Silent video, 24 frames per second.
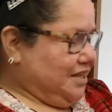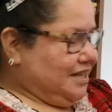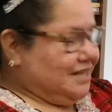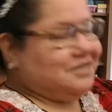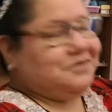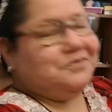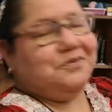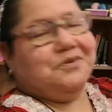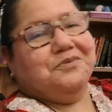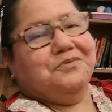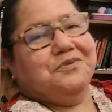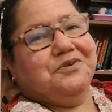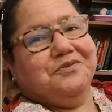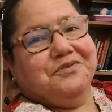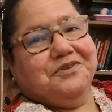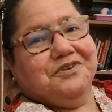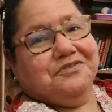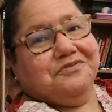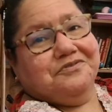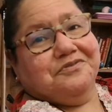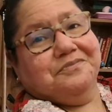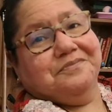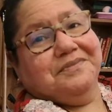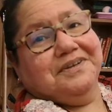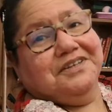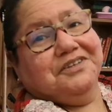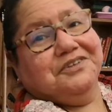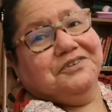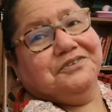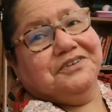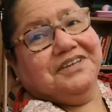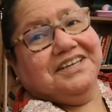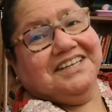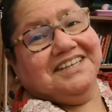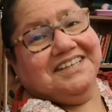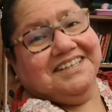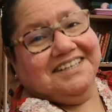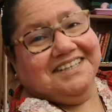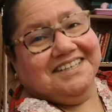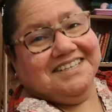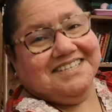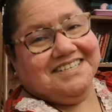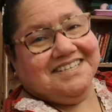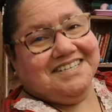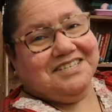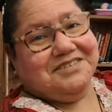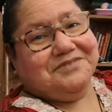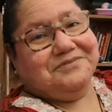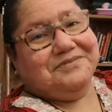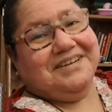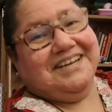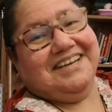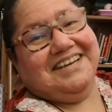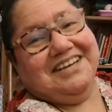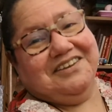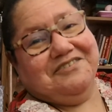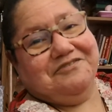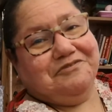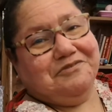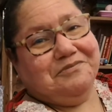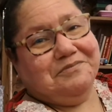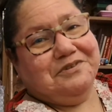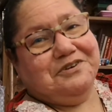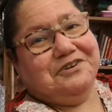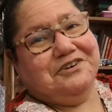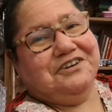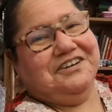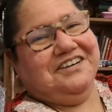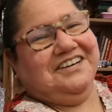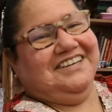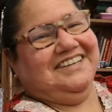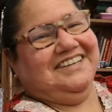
that's what we want from Hello Kitty, because that's what I get from her.